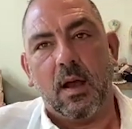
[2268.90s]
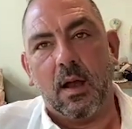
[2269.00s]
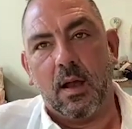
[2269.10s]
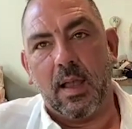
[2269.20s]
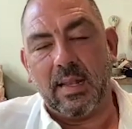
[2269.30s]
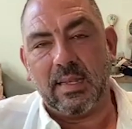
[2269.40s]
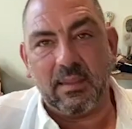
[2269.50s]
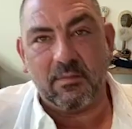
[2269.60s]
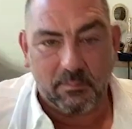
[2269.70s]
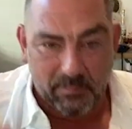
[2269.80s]

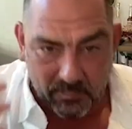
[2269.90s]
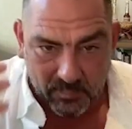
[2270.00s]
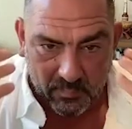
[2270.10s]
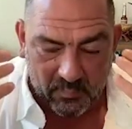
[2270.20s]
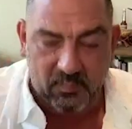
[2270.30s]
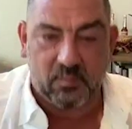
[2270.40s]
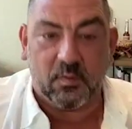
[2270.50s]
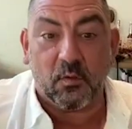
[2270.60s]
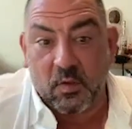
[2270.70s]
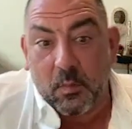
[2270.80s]
even
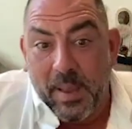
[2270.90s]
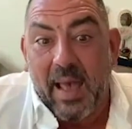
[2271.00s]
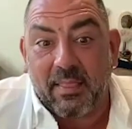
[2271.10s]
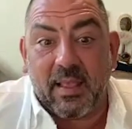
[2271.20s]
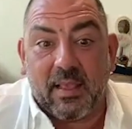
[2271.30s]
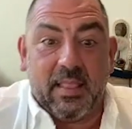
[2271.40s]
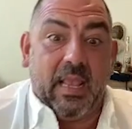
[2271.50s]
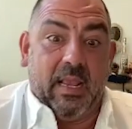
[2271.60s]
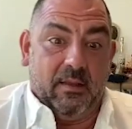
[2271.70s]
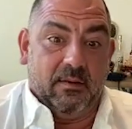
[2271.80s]
sociopathic
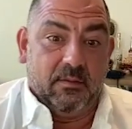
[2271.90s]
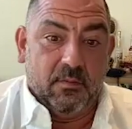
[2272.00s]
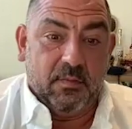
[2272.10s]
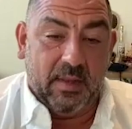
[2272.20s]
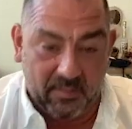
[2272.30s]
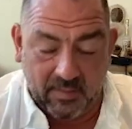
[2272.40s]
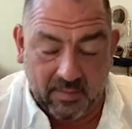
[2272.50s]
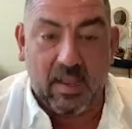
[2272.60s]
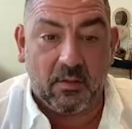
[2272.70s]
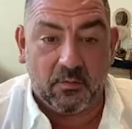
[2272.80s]
thing that is in the
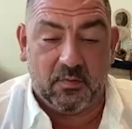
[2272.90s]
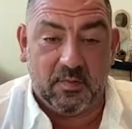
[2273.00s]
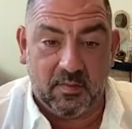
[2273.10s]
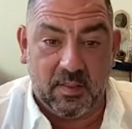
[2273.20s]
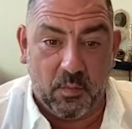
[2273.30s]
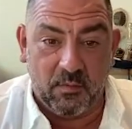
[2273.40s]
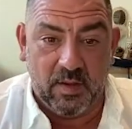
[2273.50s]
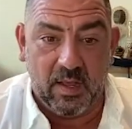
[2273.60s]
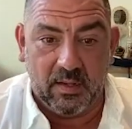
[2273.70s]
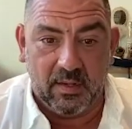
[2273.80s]
consciousness that we've
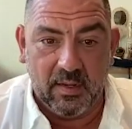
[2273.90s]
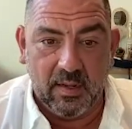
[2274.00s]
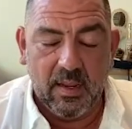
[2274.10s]
done.